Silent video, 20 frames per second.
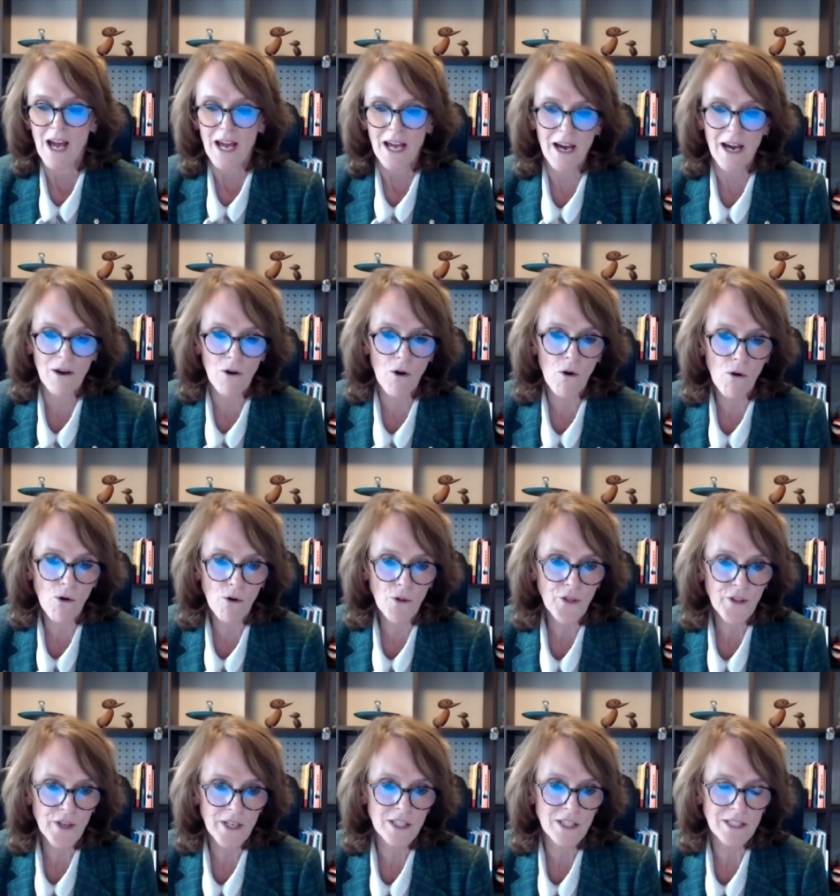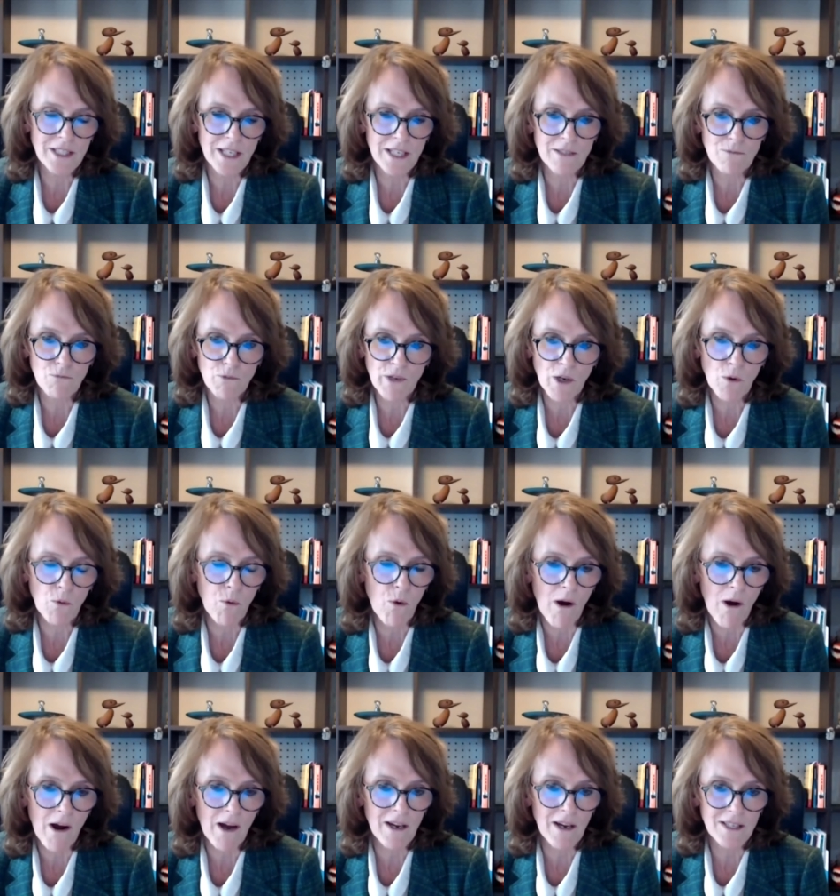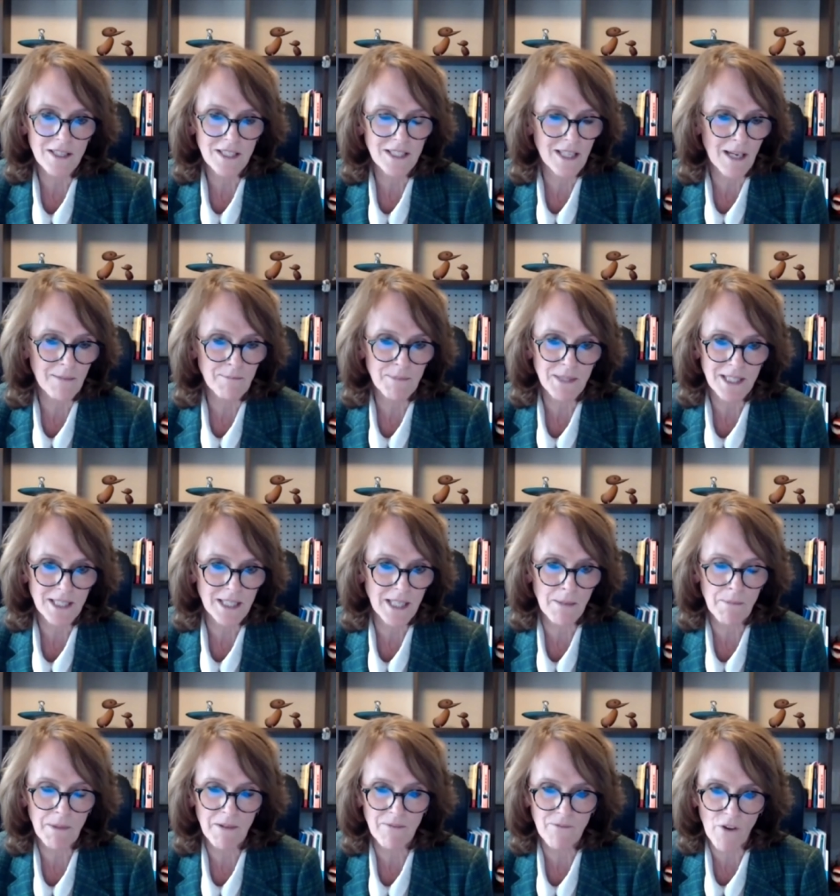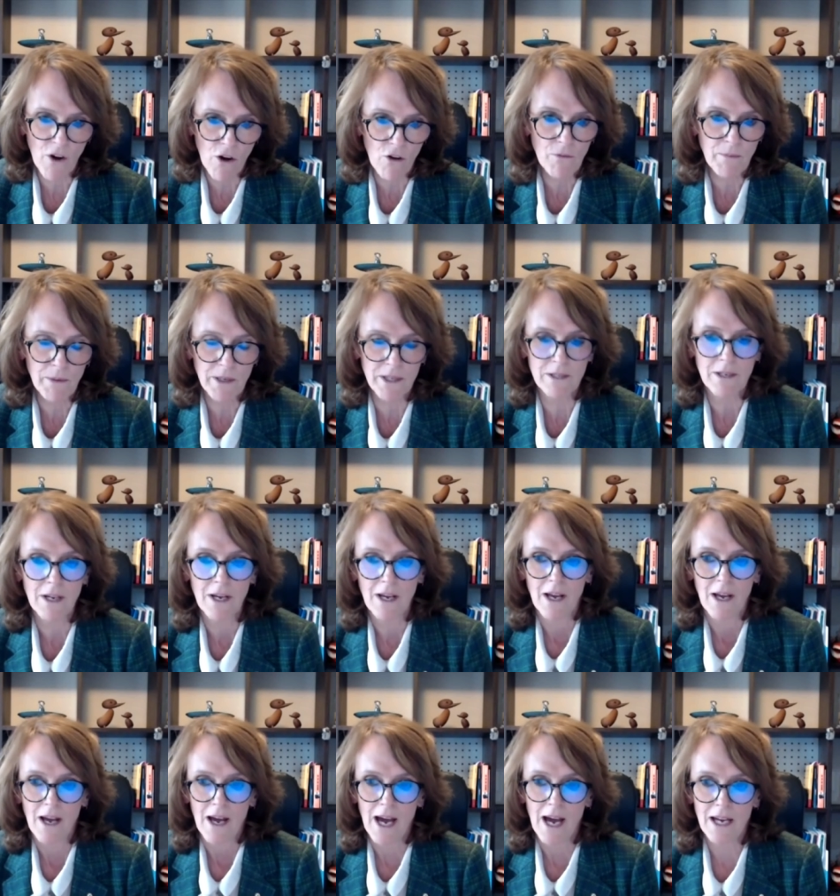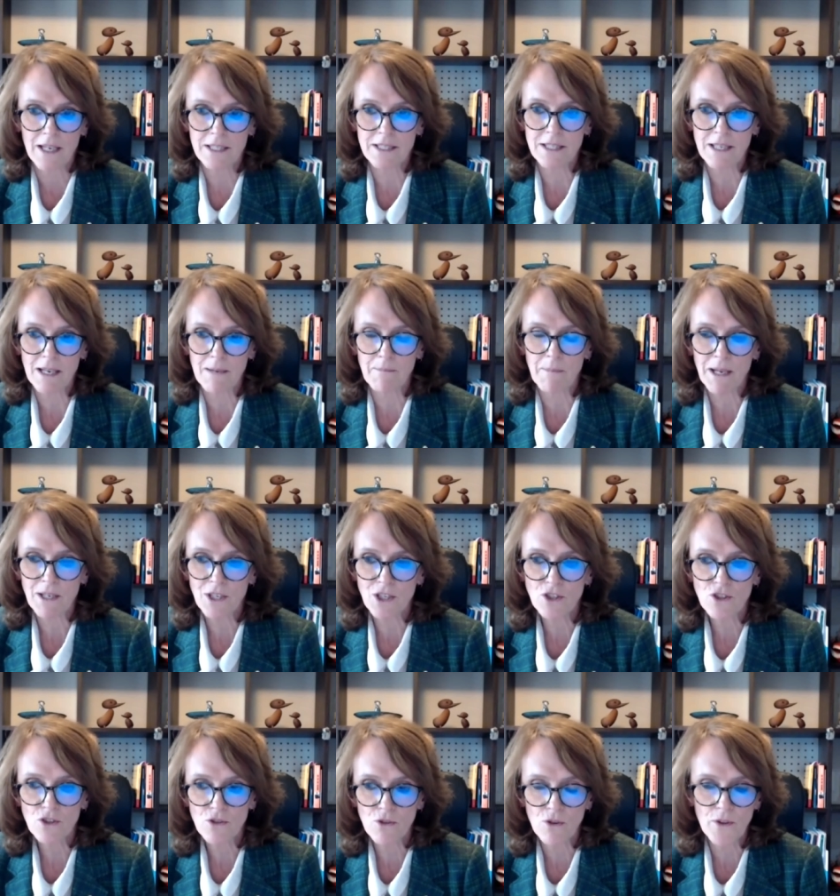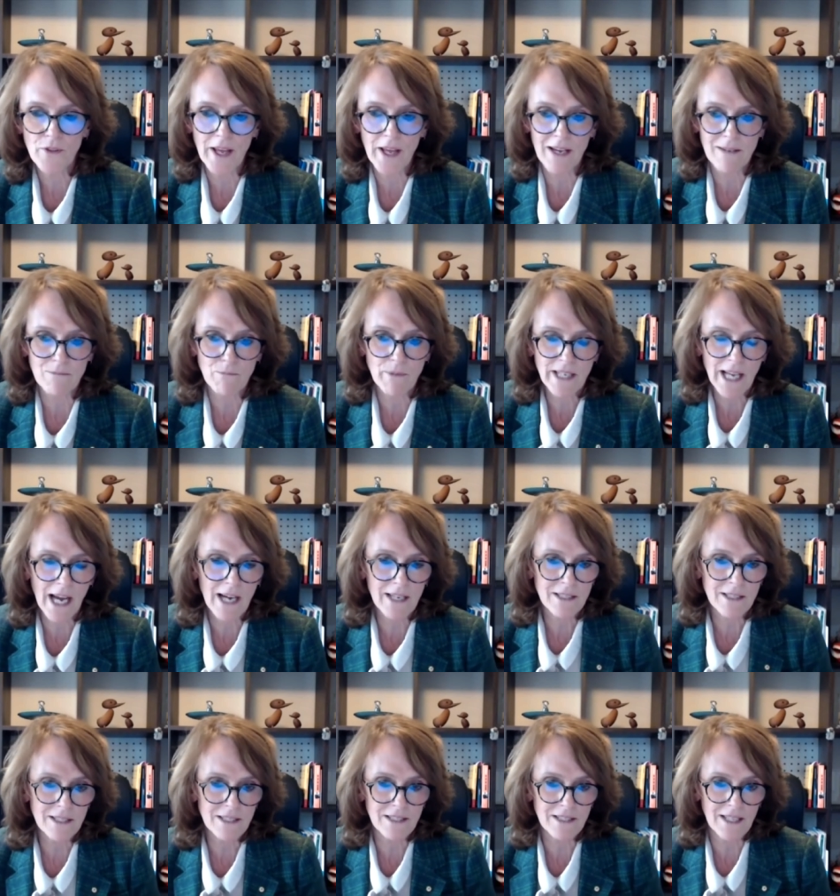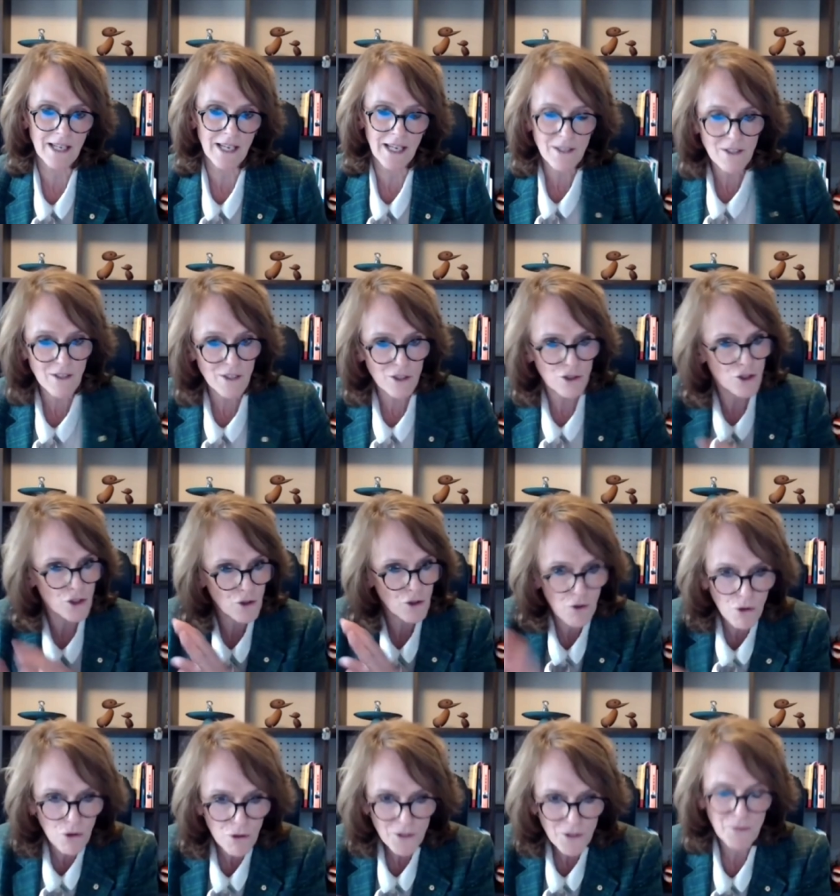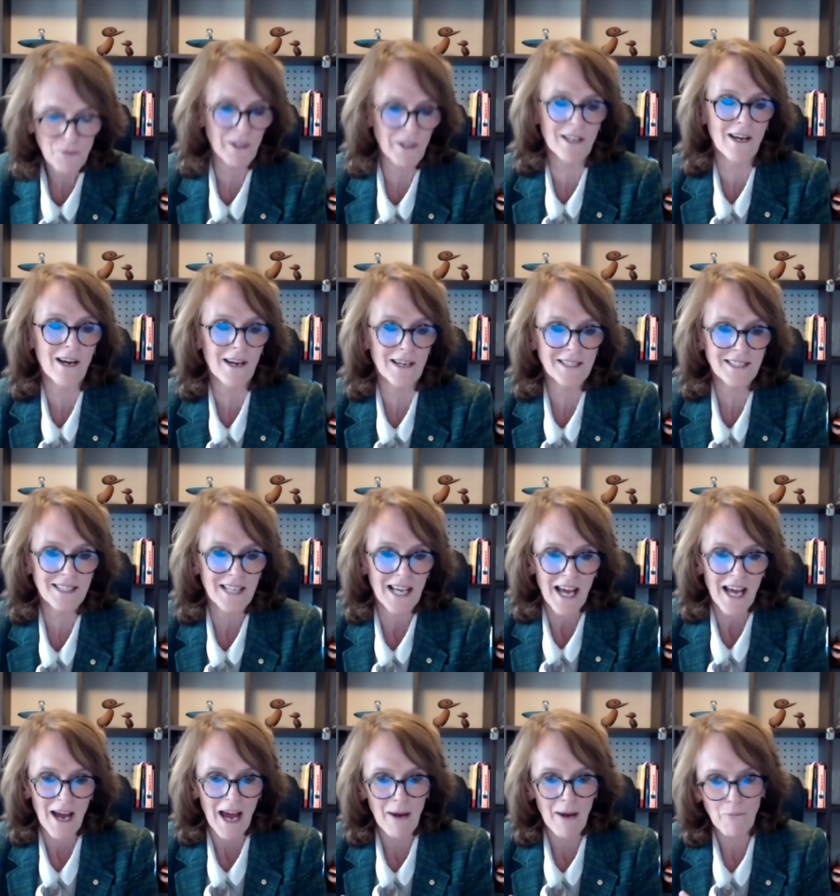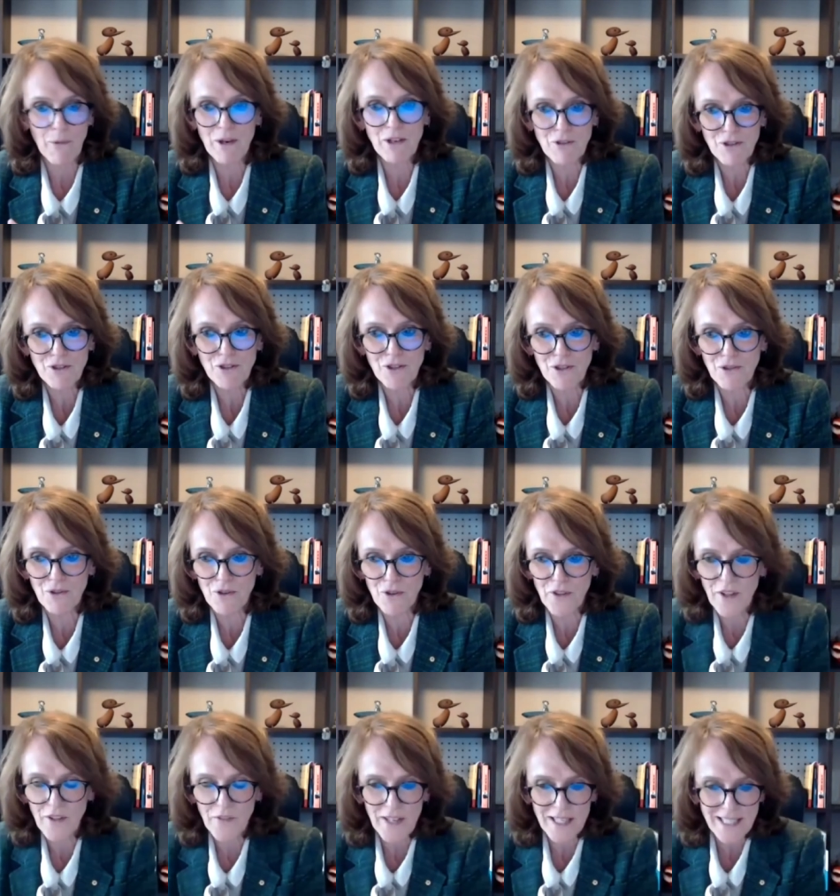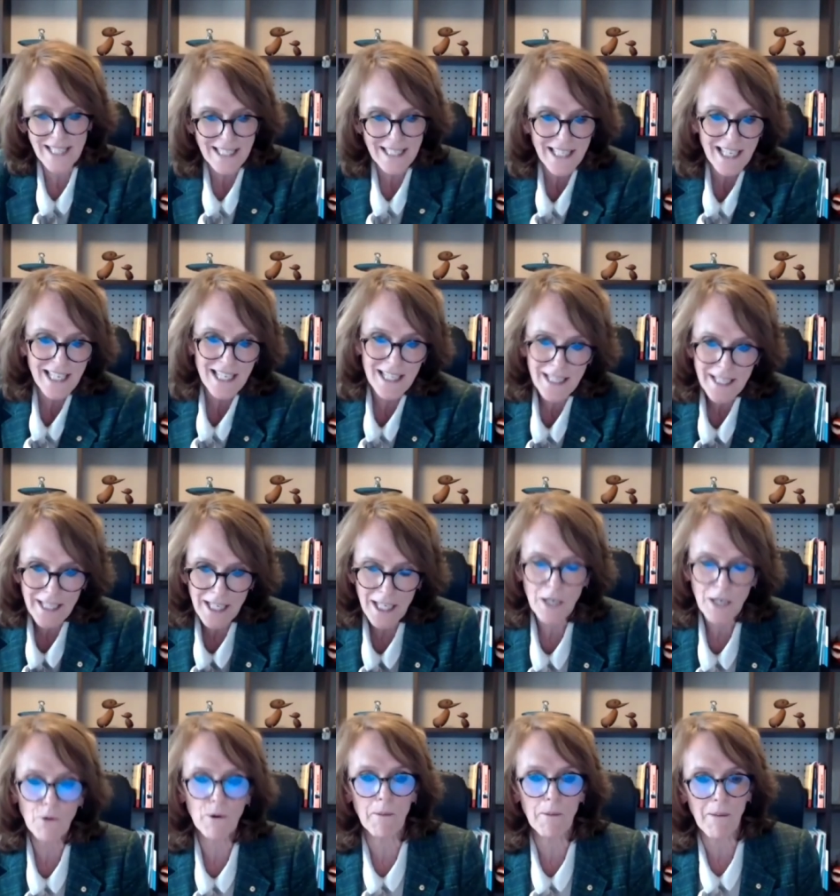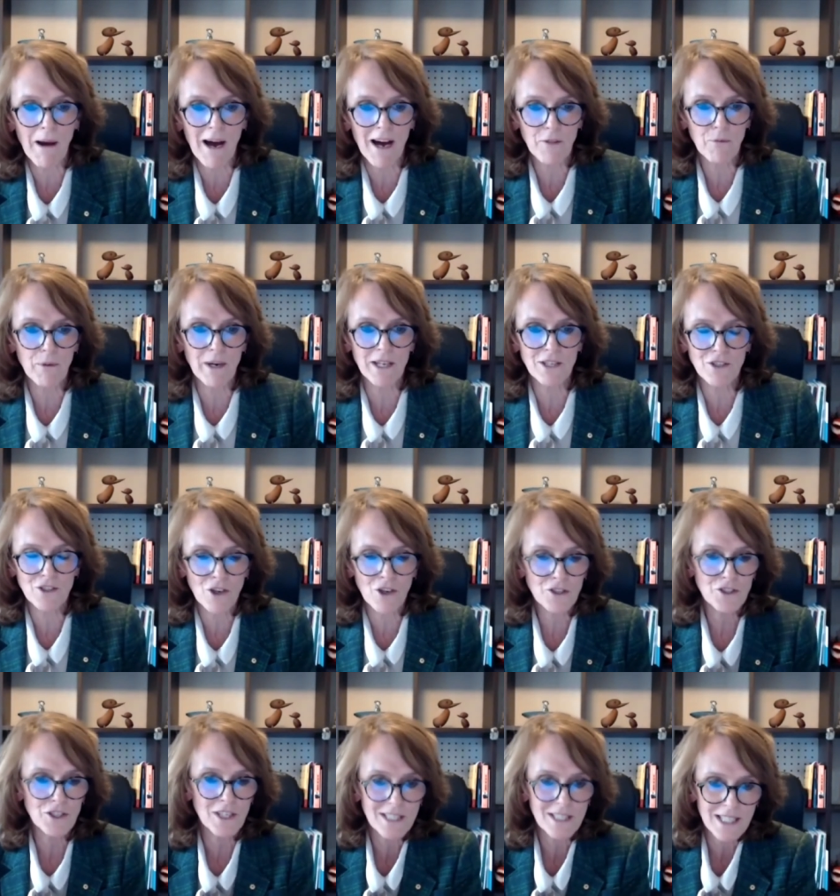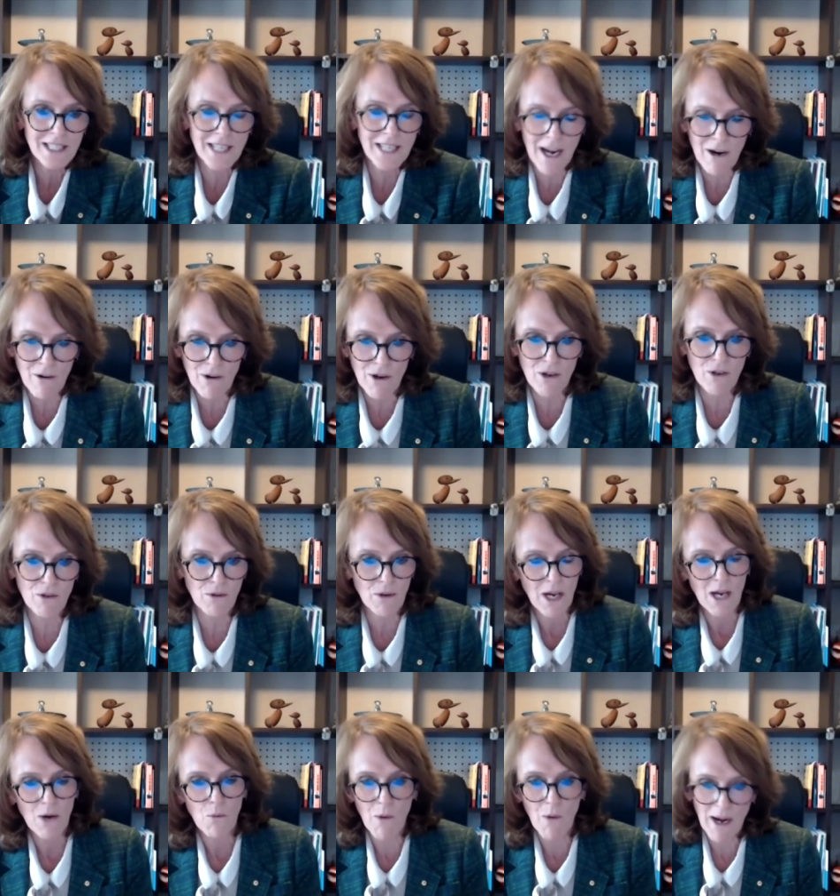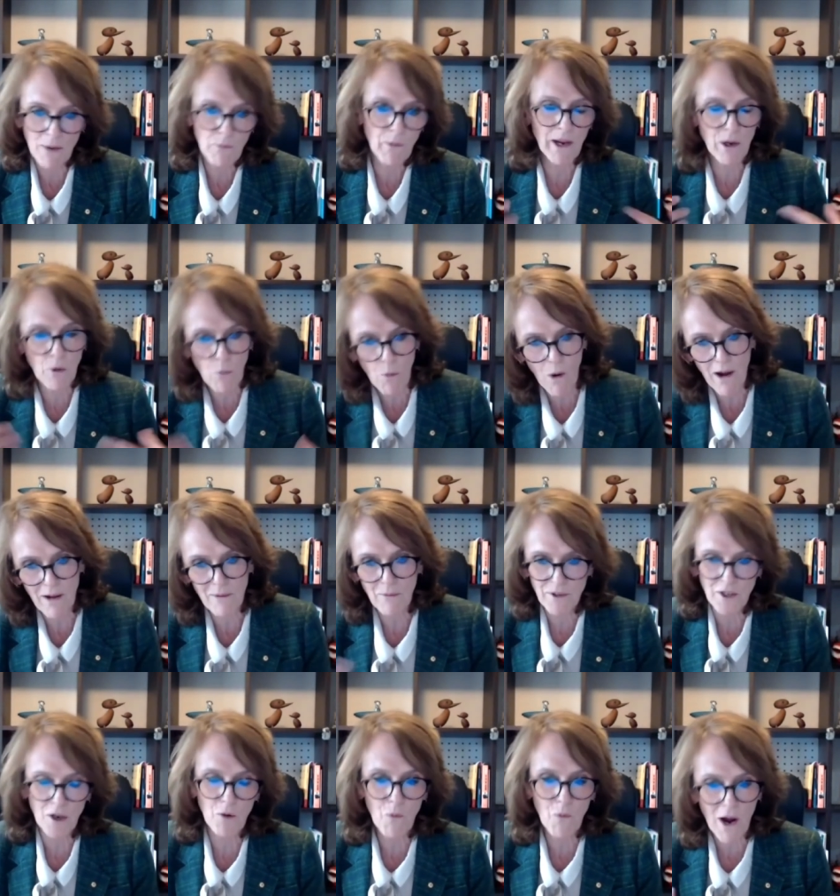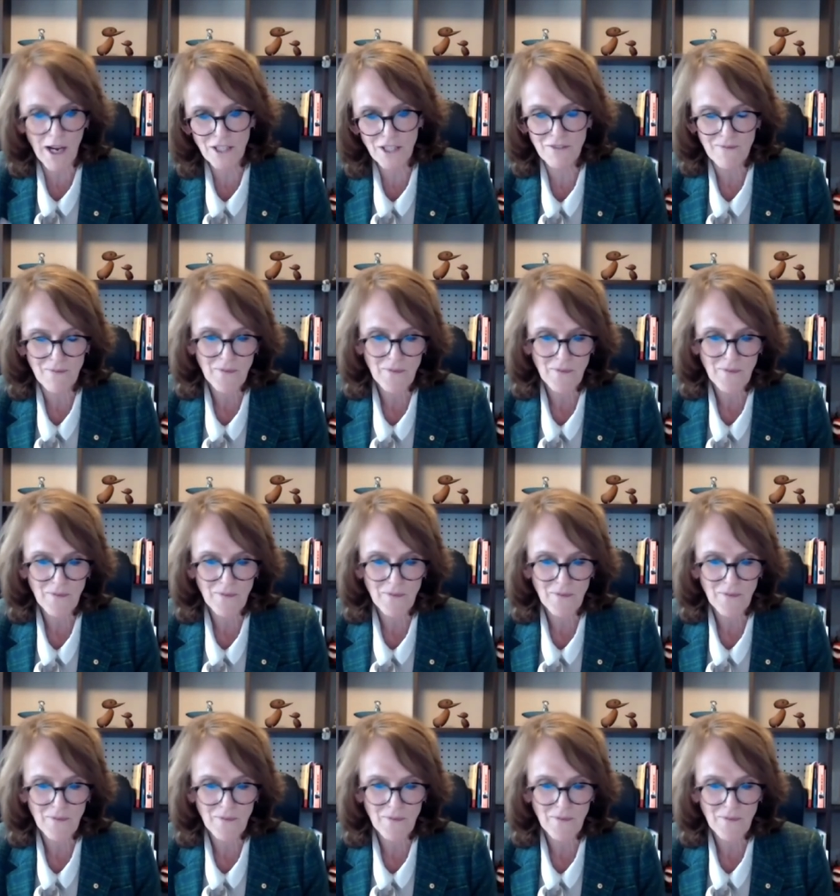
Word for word: are all things that require some stem involvement and uh, making sure that we understand that schools realize and when you're at school that there's actually a clear career pathway to not just a narrow one where you're white, you know, white,